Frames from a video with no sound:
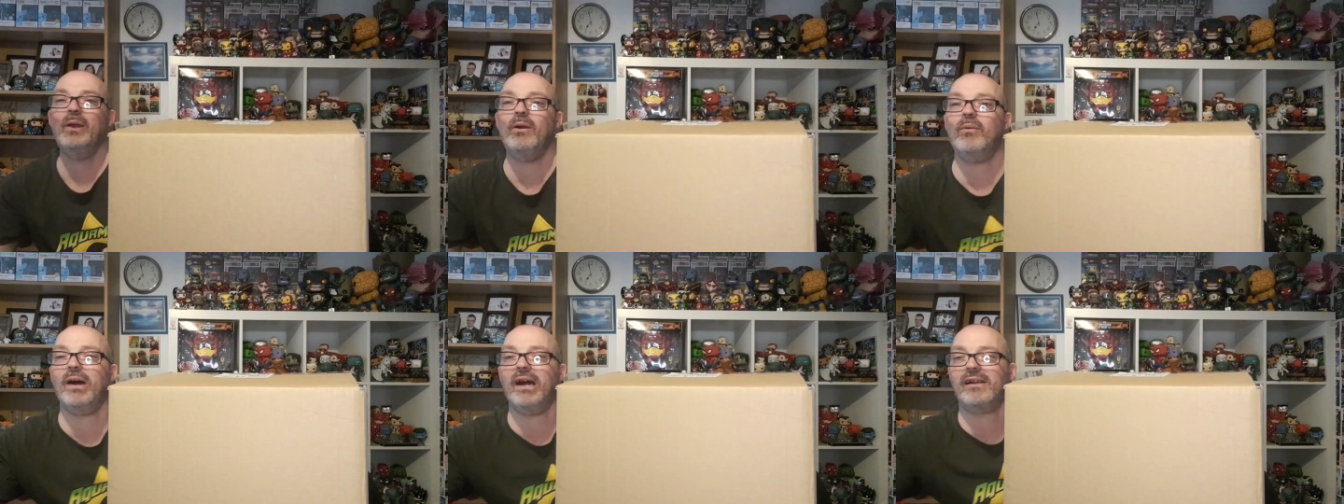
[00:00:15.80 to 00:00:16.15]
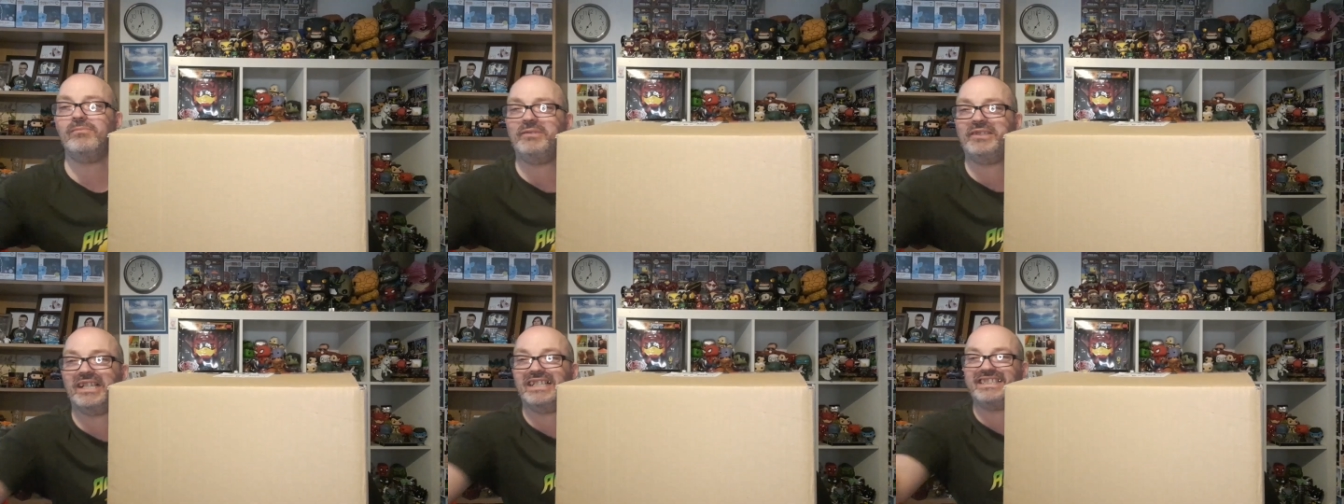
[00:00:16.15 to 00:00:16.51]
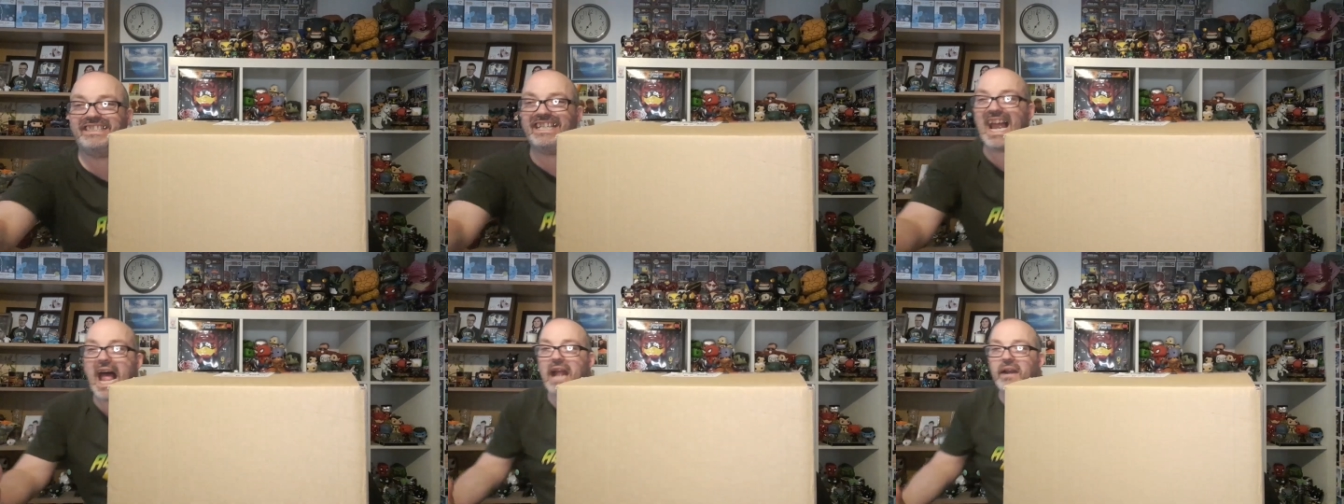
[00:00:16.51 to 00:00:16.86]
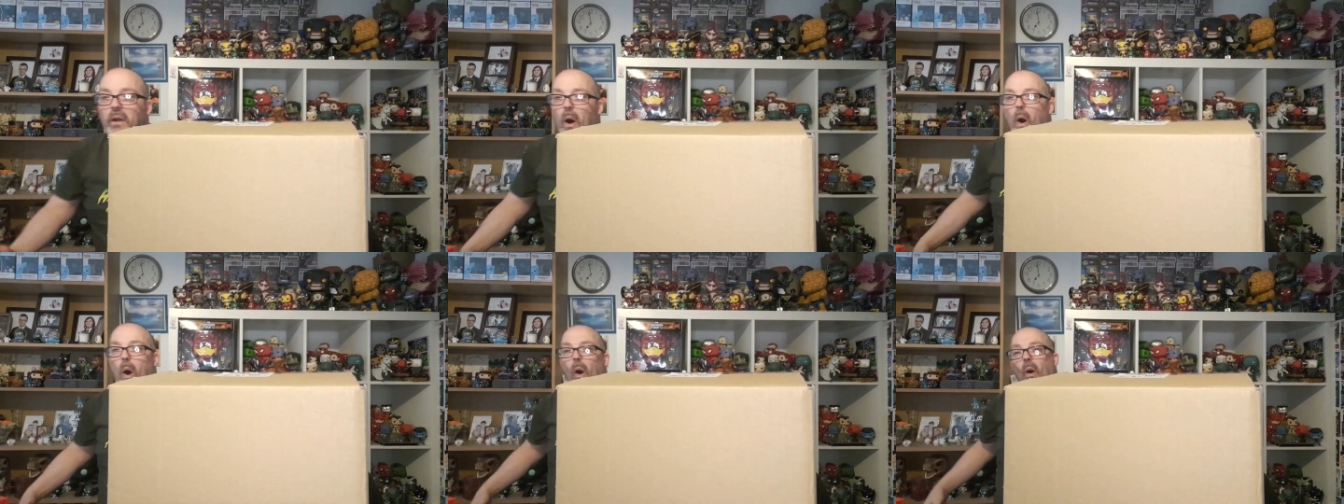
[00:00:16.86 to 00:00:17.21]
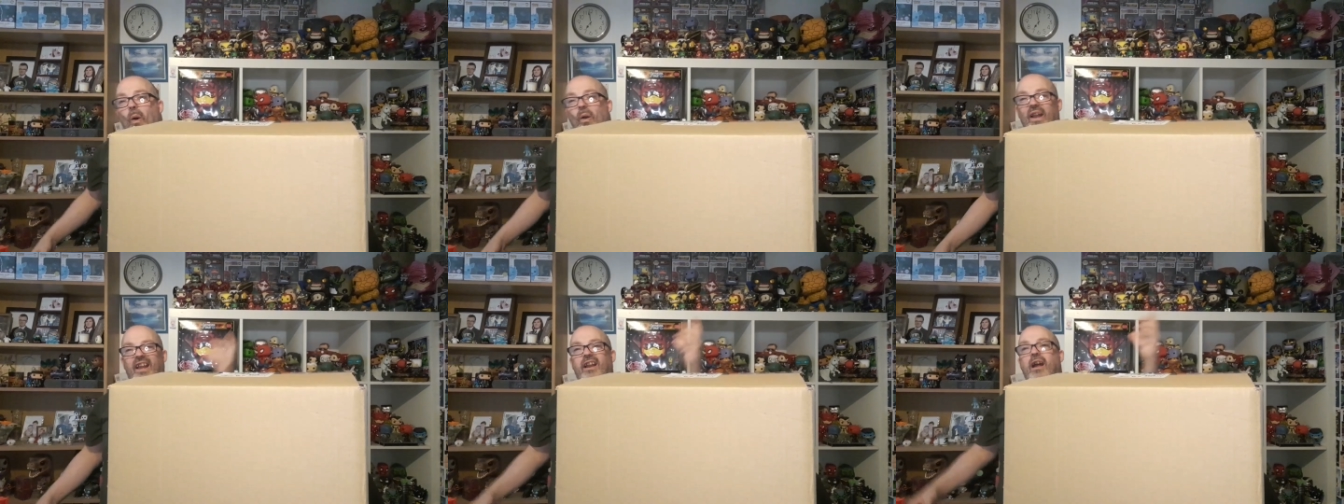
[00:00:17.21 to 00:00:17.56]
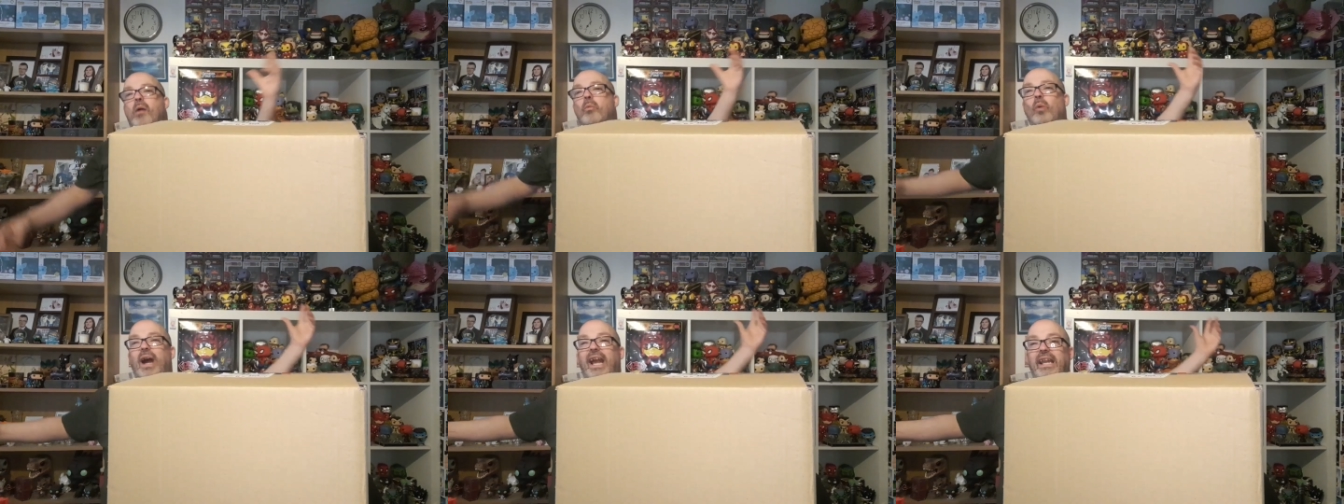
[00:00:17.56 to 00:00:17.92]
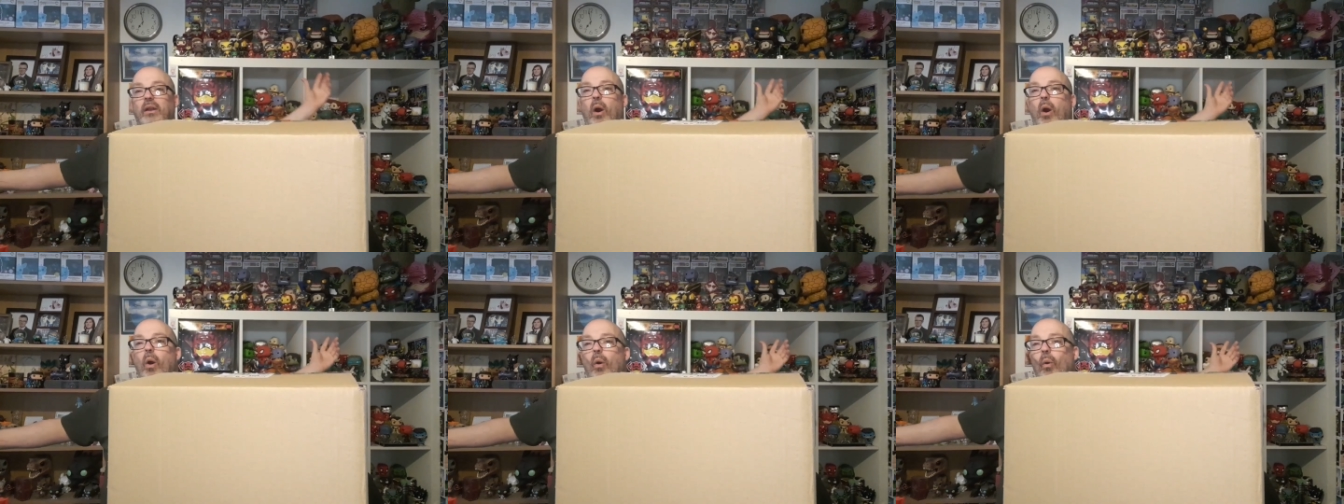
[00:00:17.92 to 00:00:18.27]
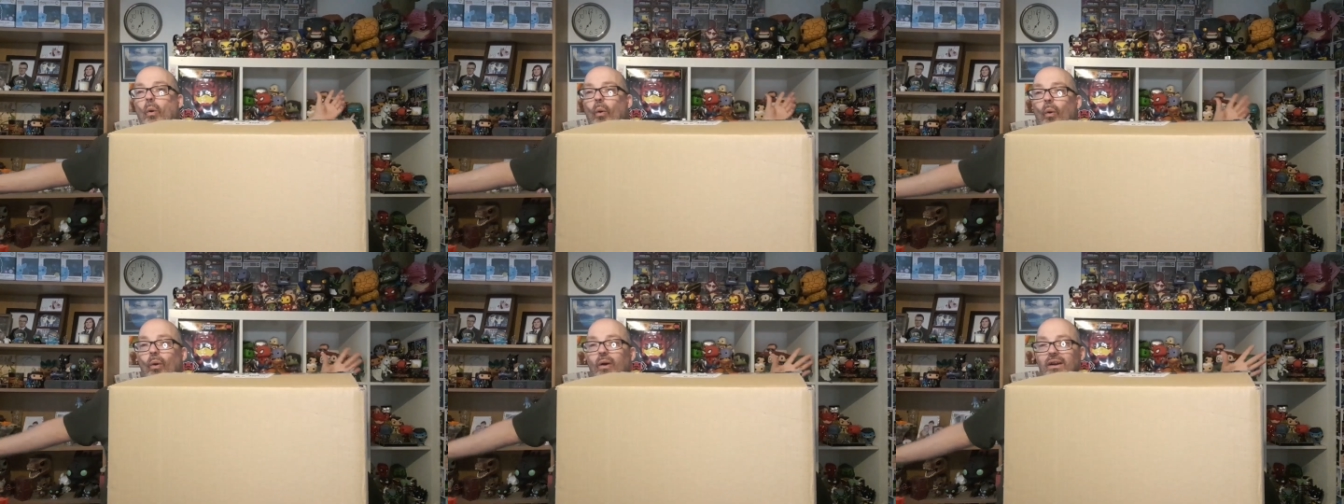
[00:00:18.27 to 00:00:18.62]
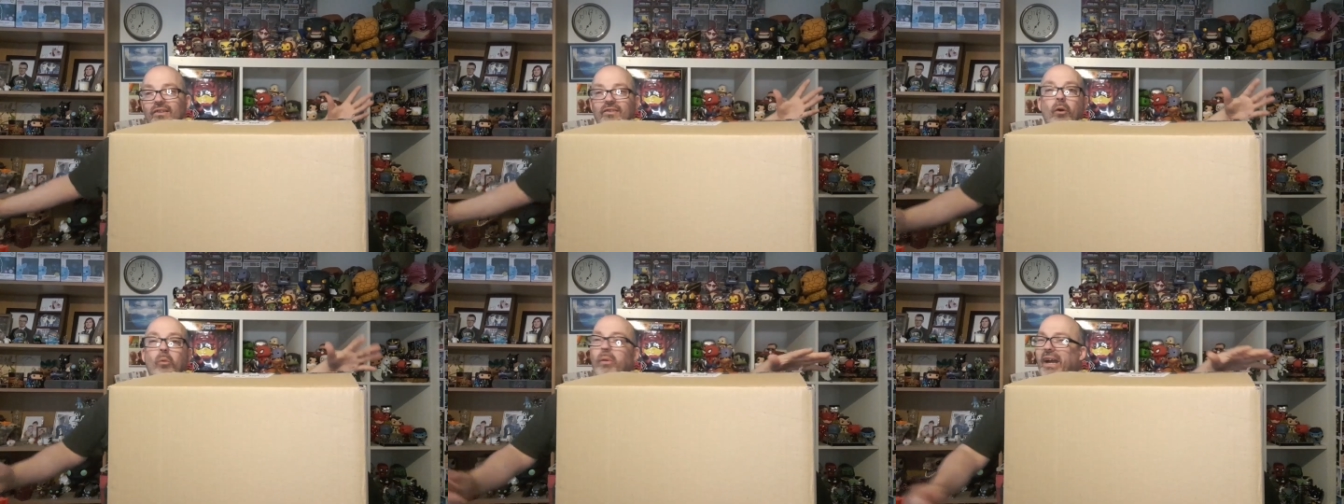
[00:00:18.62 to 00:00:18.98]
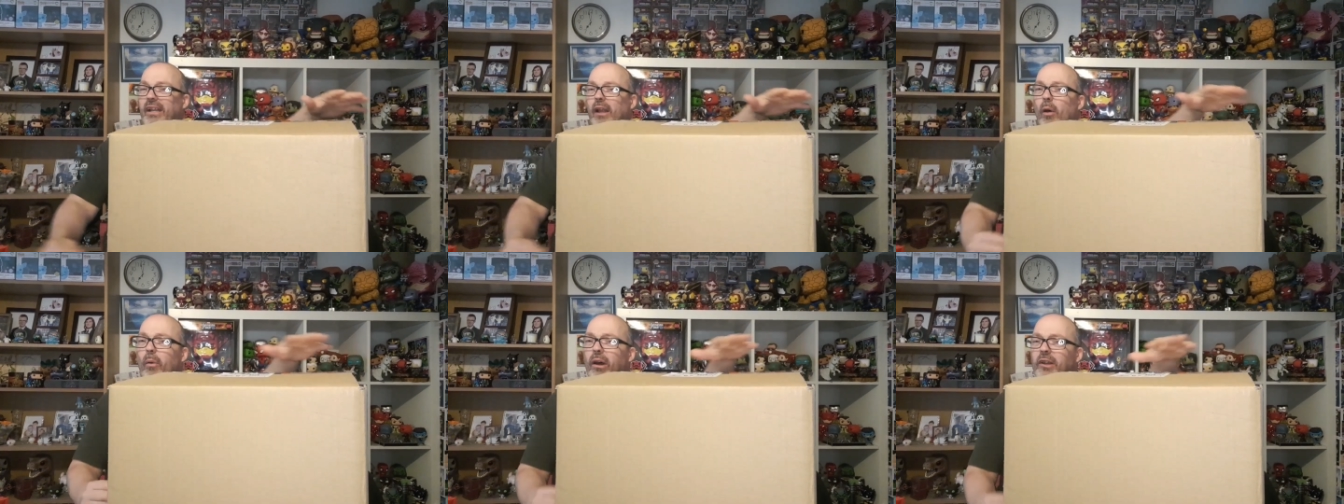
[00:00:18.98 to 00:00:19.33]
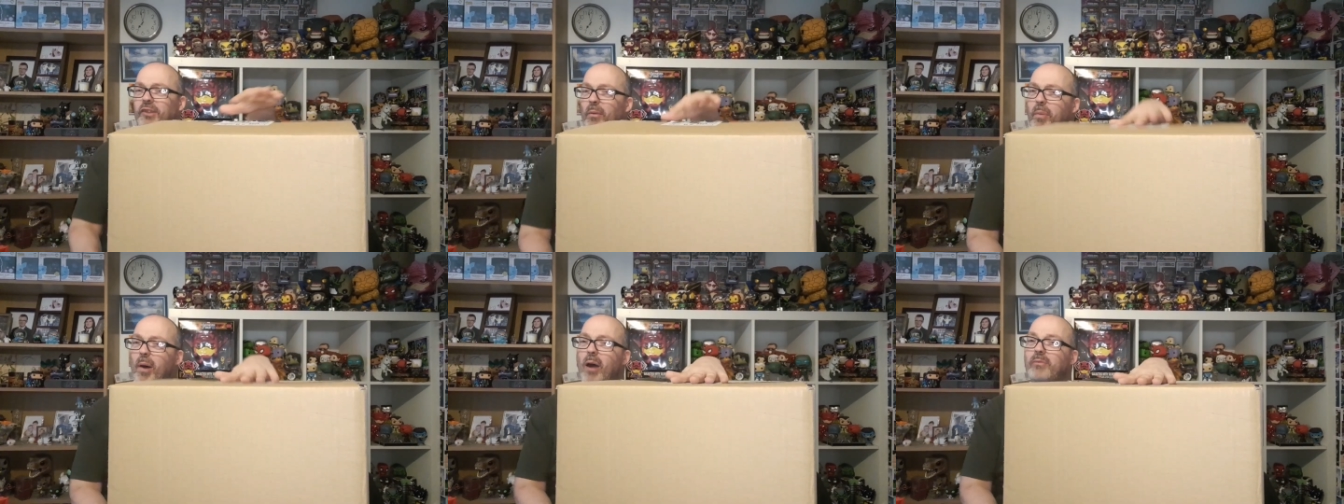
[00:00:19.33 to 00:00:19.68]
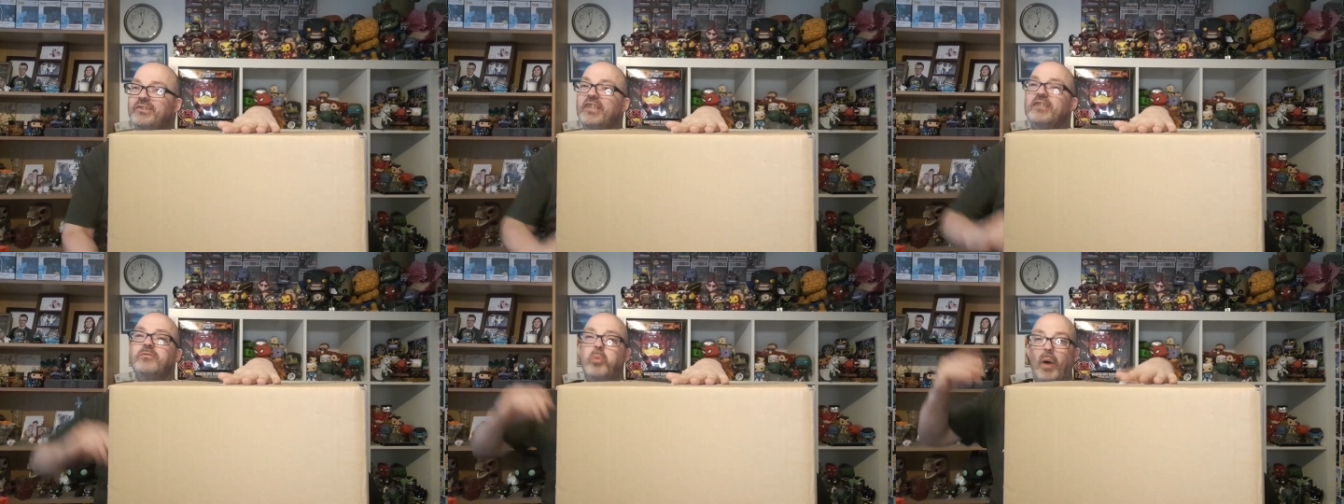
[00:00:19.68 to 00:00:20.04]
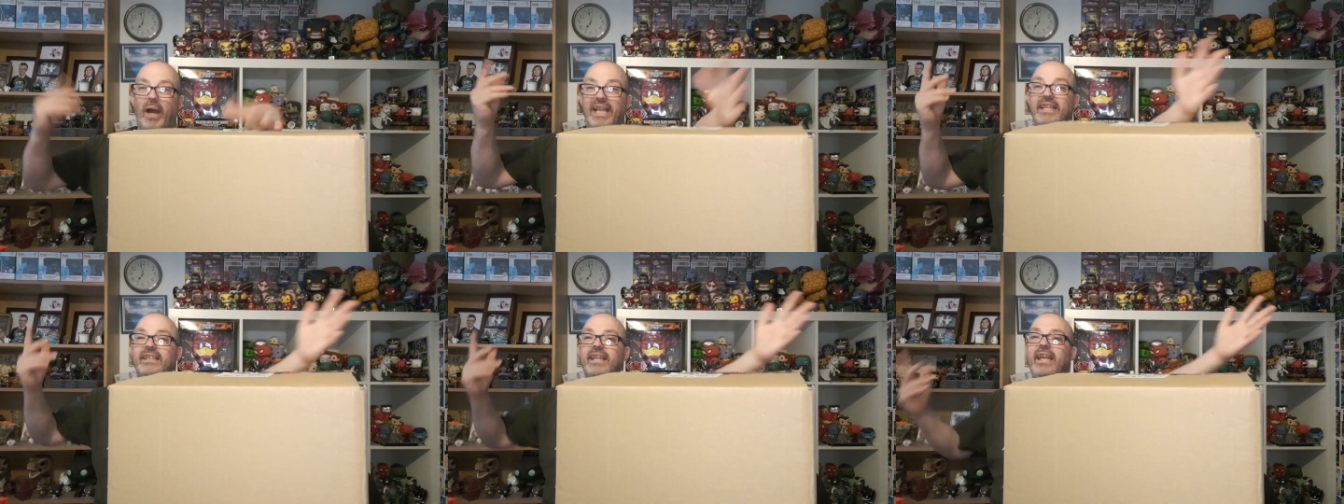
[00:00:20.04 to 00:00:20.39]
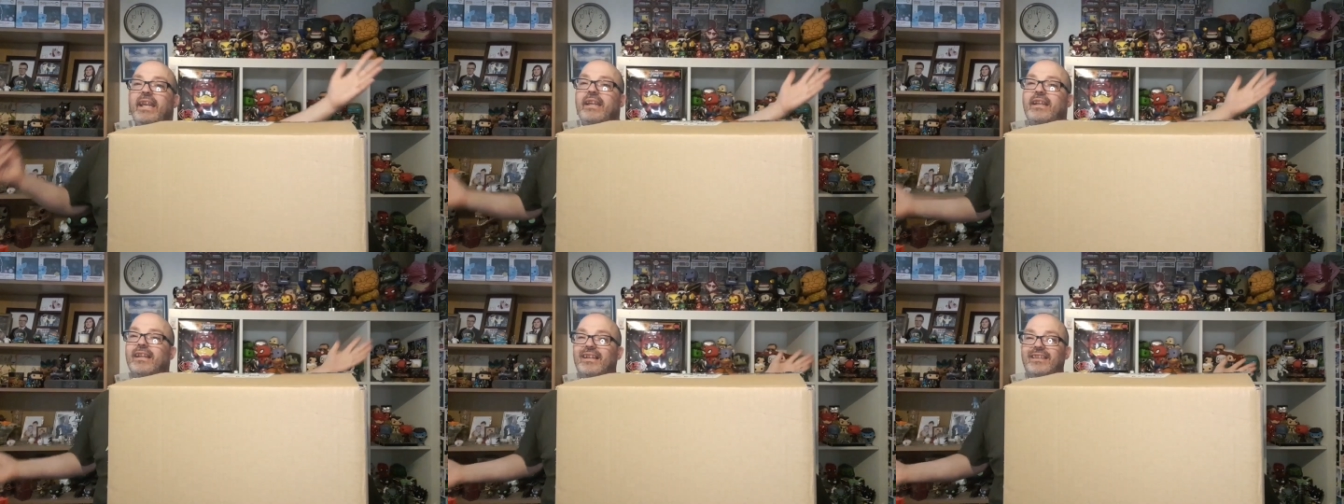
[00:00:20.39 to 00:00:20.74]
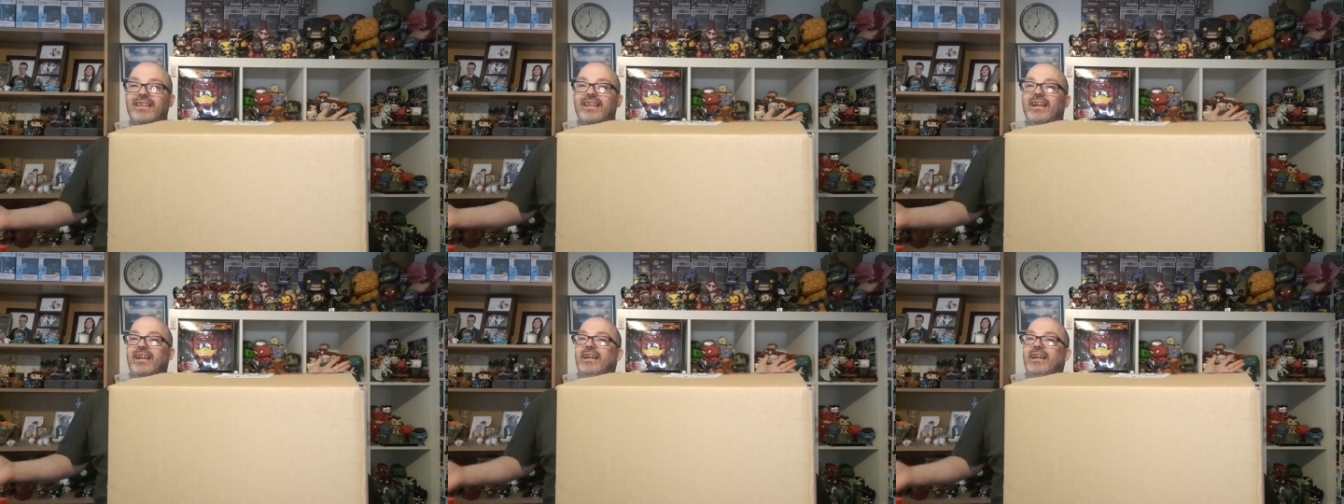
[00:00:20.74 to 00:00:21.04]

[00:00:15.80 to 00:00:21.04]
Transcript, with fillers: welcome to the channel. And I'm Wayne, oh, not Wayne O'Rourke, I'm just Wayne Deacon.